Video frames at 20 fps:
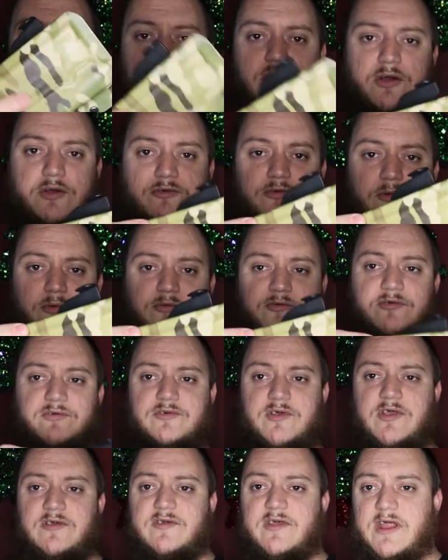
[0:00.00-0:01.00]
Cook's
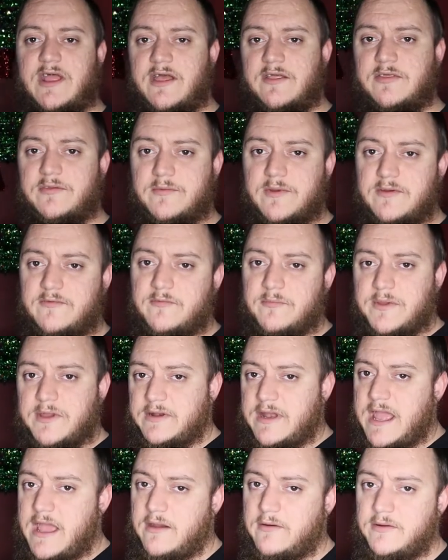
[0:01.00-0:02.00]
Holsters. Like I said, I got 3 of them
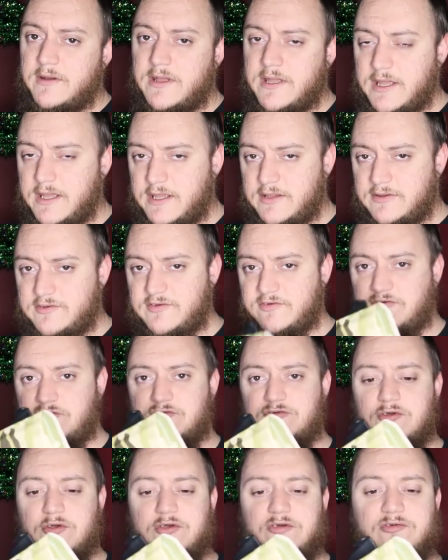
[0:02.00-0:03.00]
here now just to
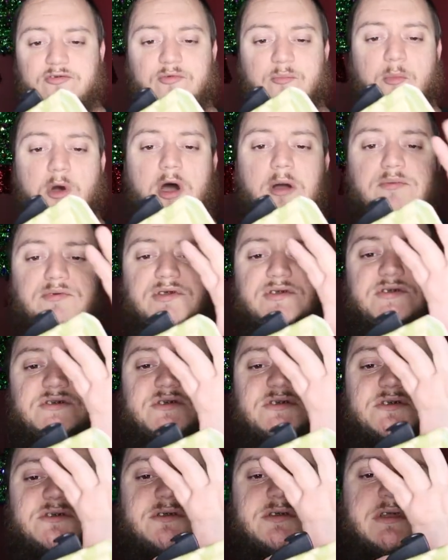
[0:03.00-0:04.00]
show you some
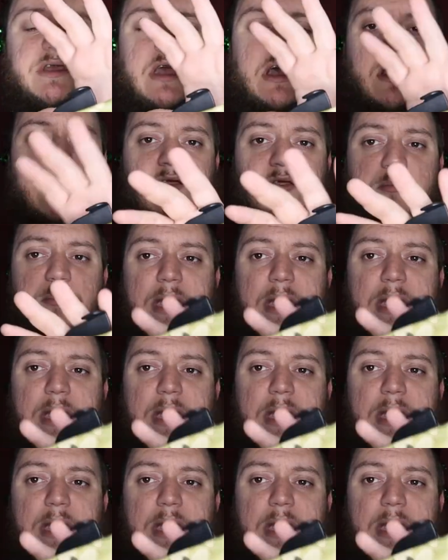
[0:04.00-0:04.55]
options. The